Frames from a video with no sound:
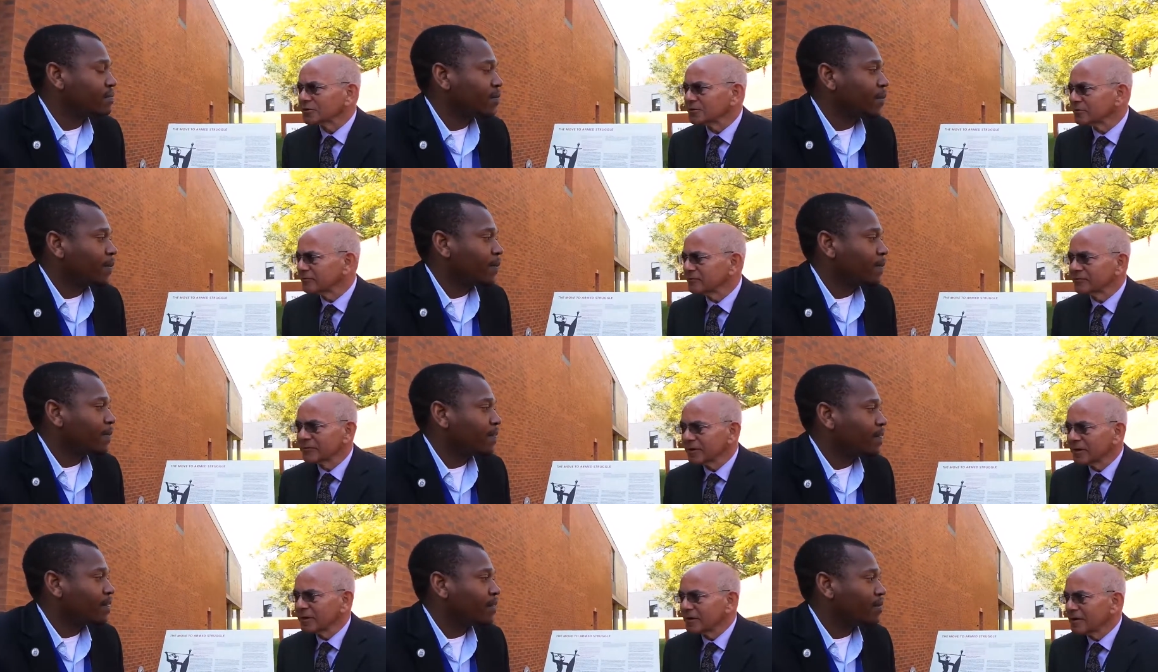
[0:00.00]
Speaker 1: sort of
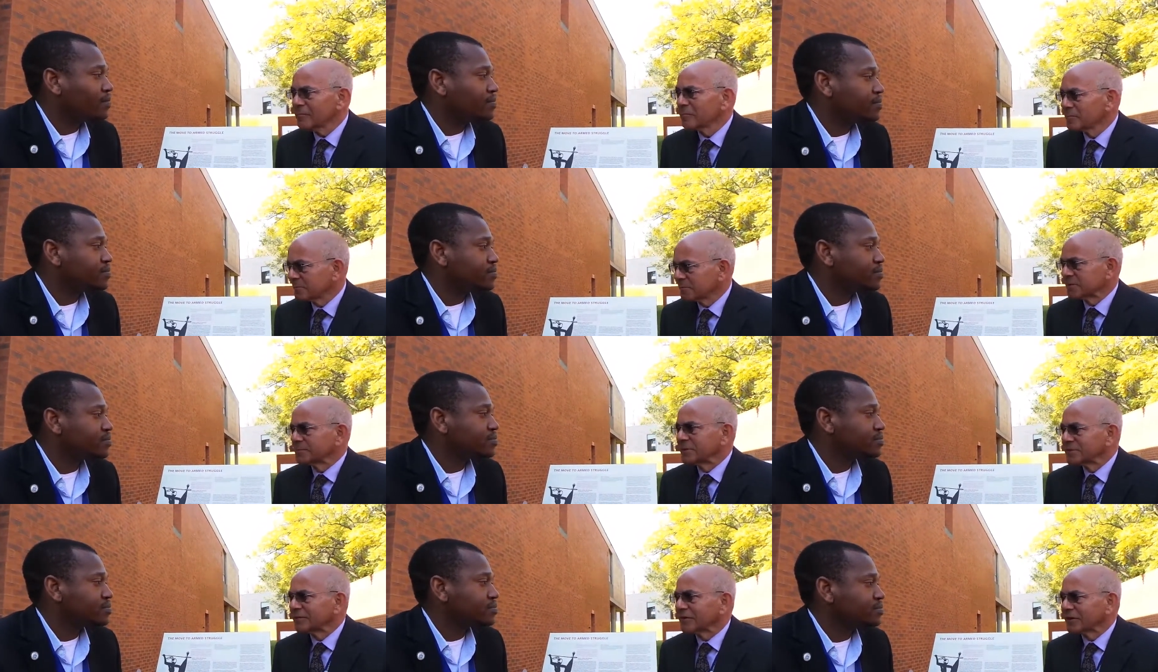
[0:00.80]

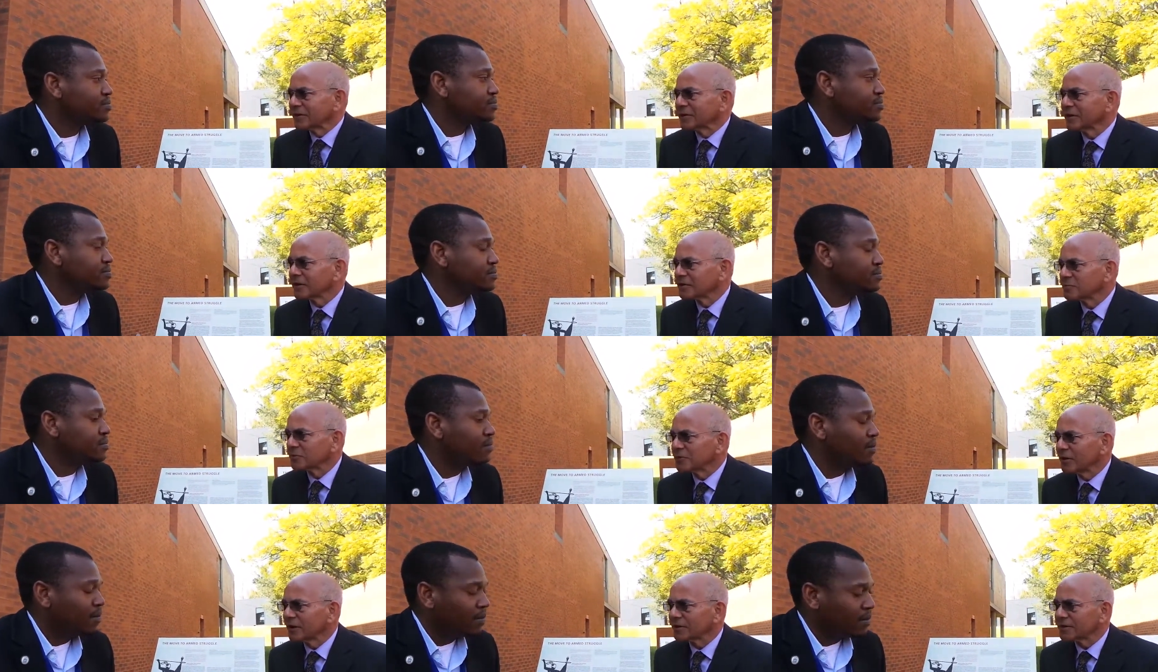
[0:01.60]
specific things
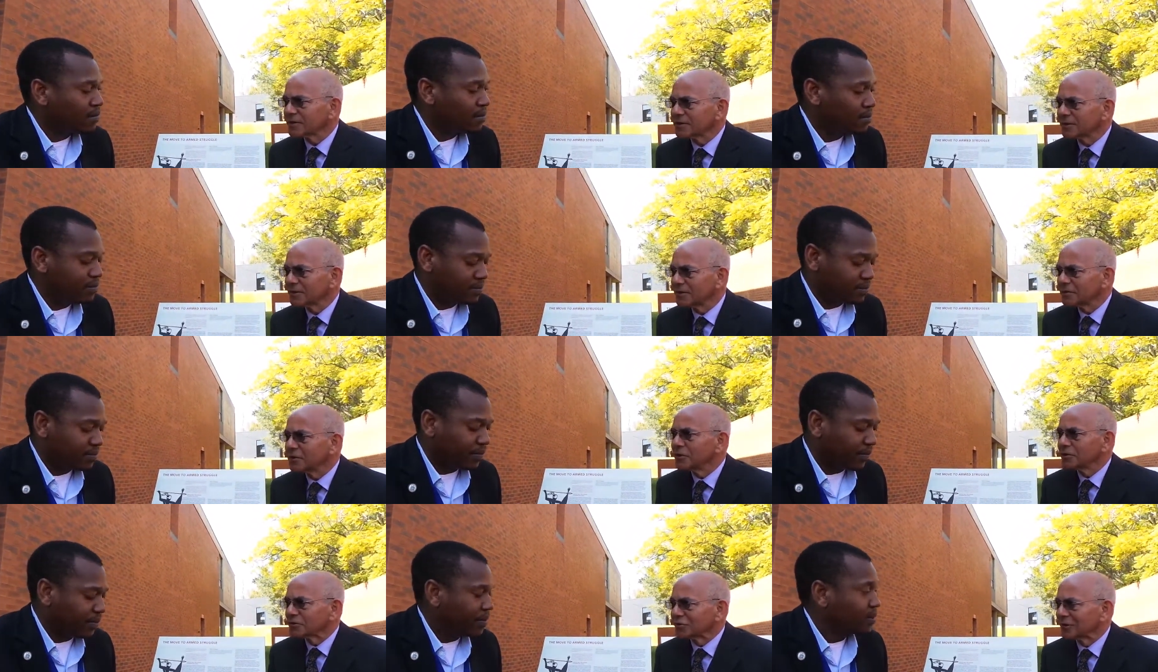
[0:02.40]
would you like to see in a
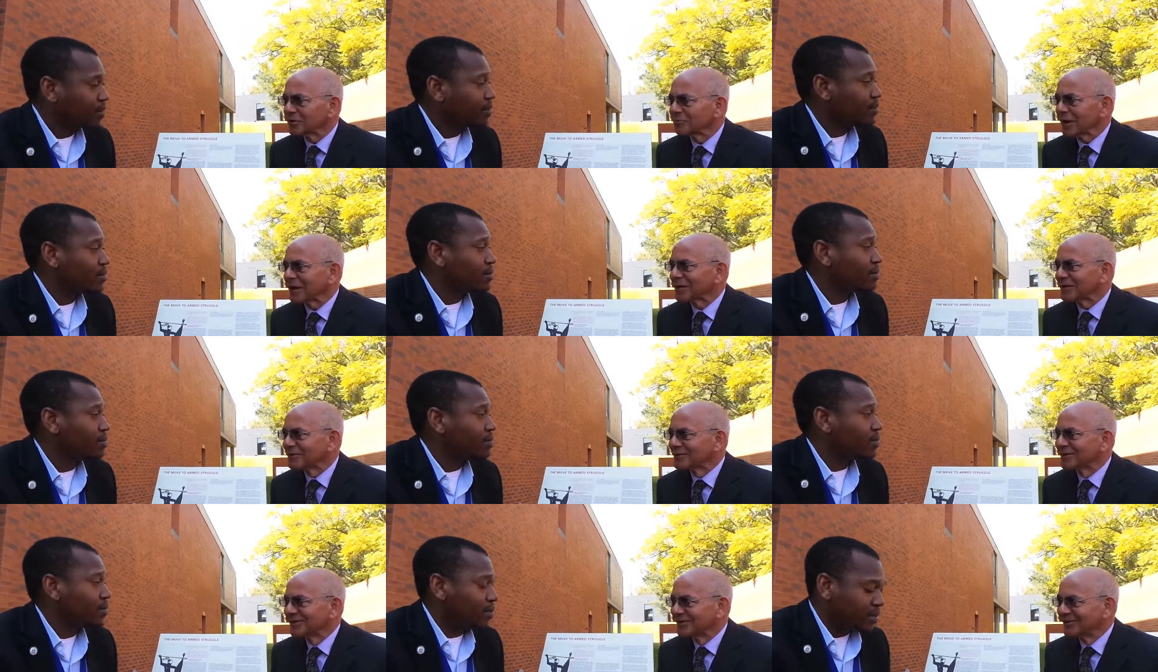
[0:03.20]
nurturing
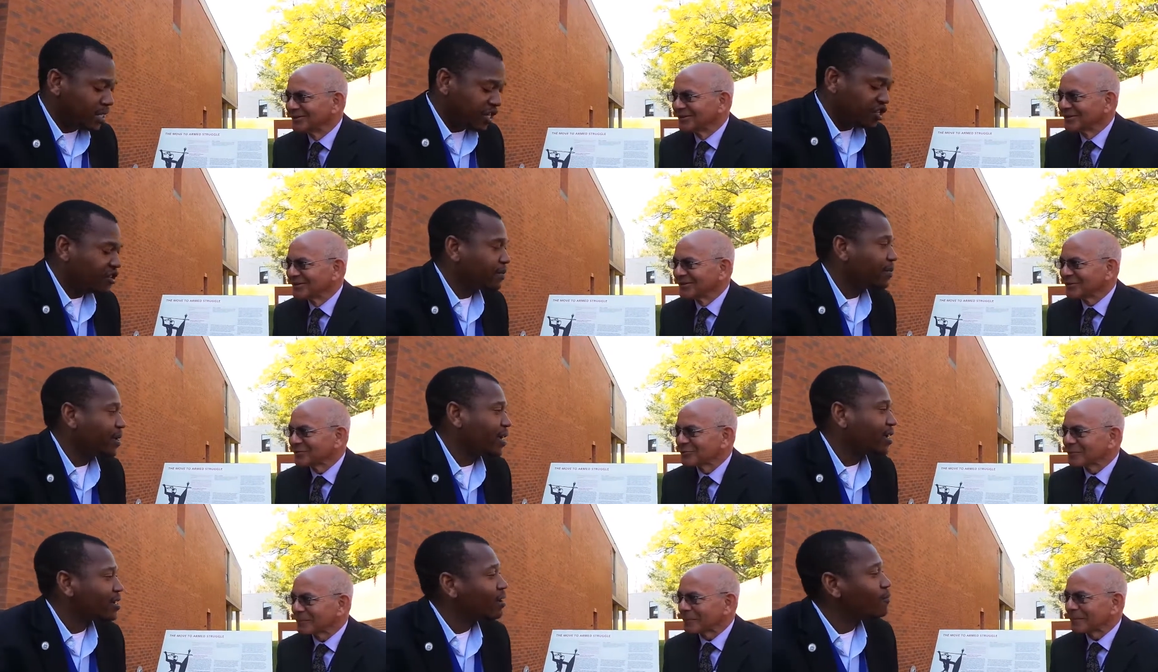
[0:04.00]
package? Nurturing
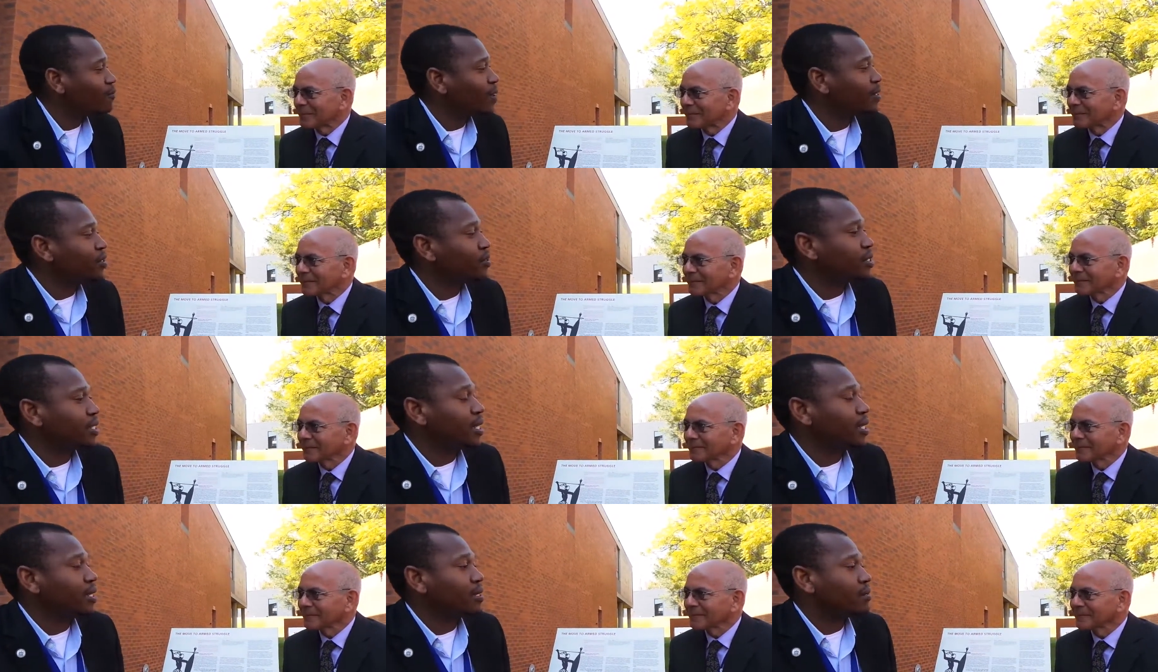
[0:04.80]
package, I want to
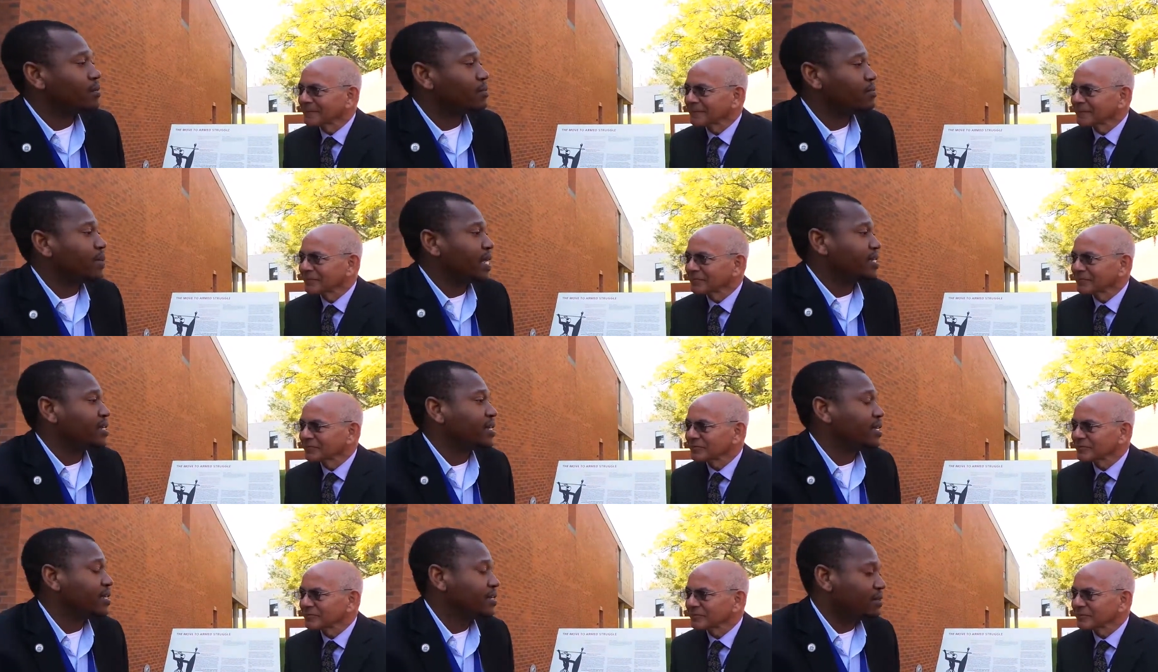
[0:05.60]
see
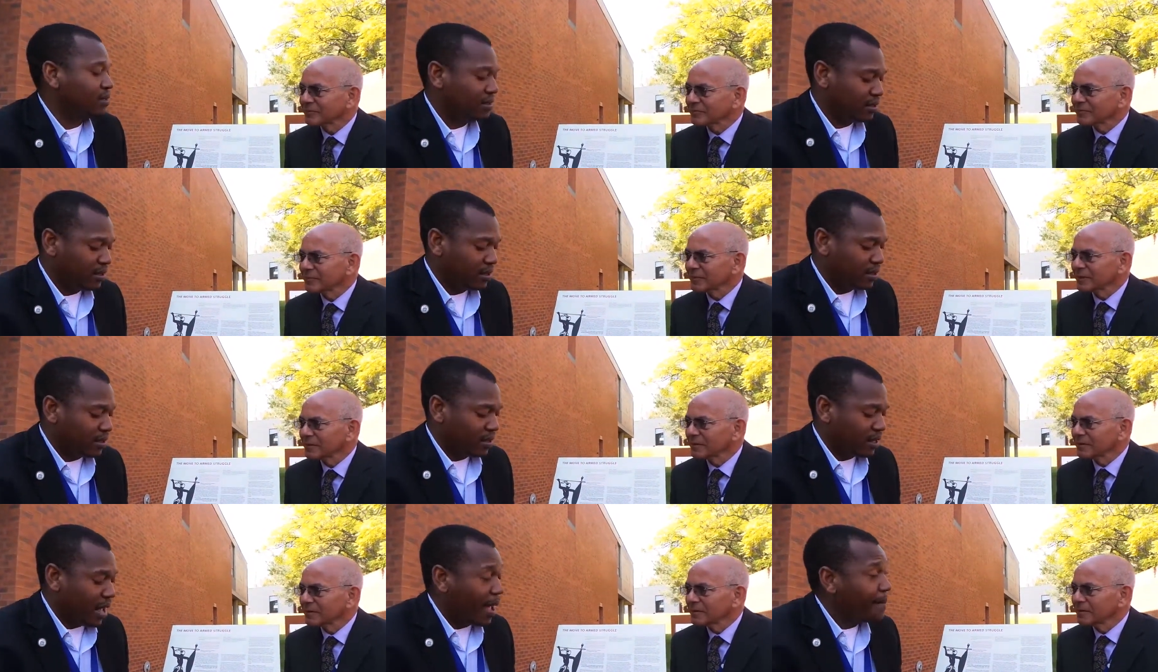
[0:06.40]
Speaker 2: basically
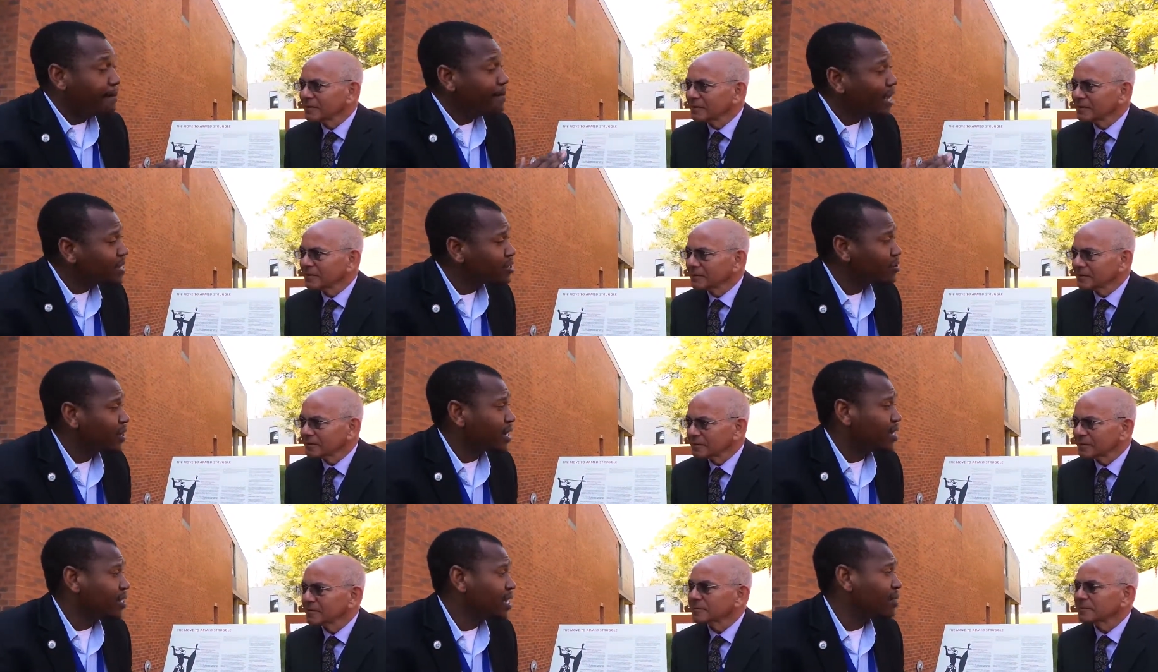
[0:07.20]

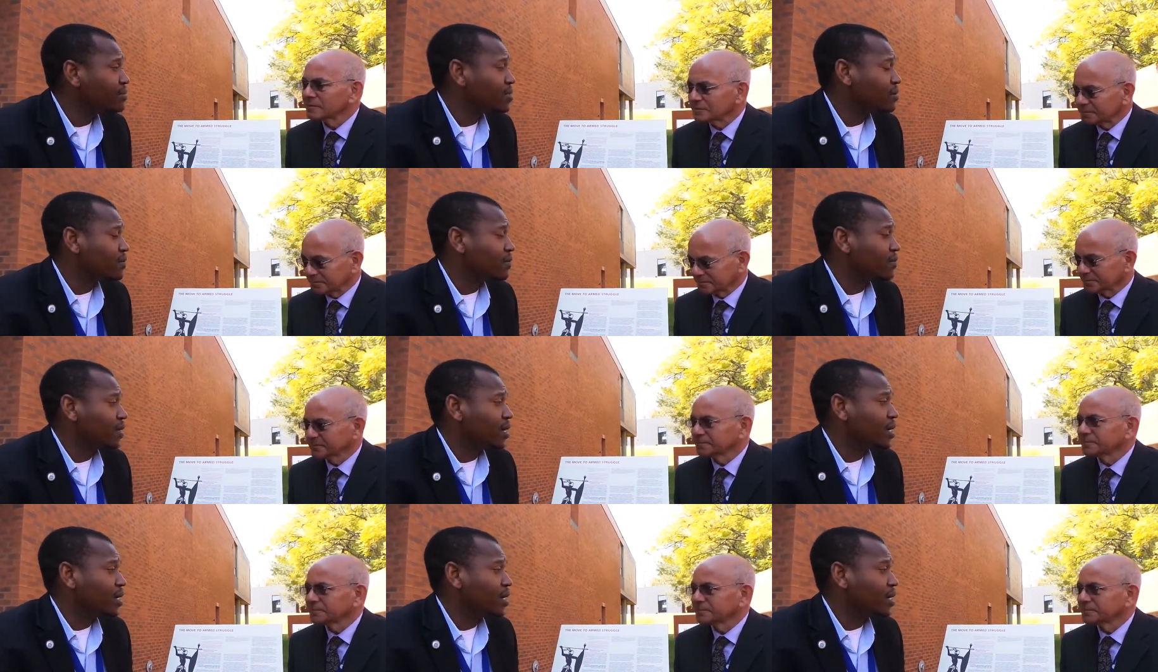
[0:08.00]
mentoring in terms of